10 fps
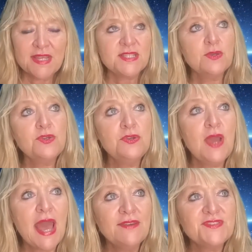So you
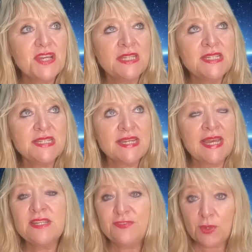have to
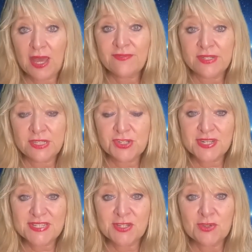understand, if you have an
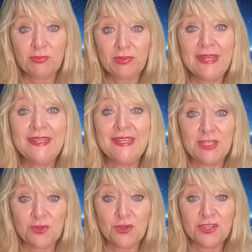interest in your planet
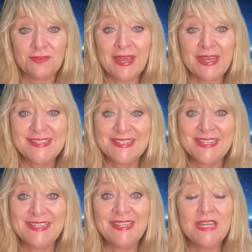and your
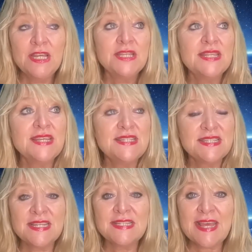humanity, that these
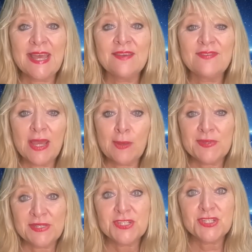things have
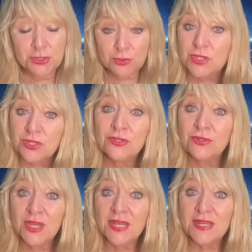happened to you.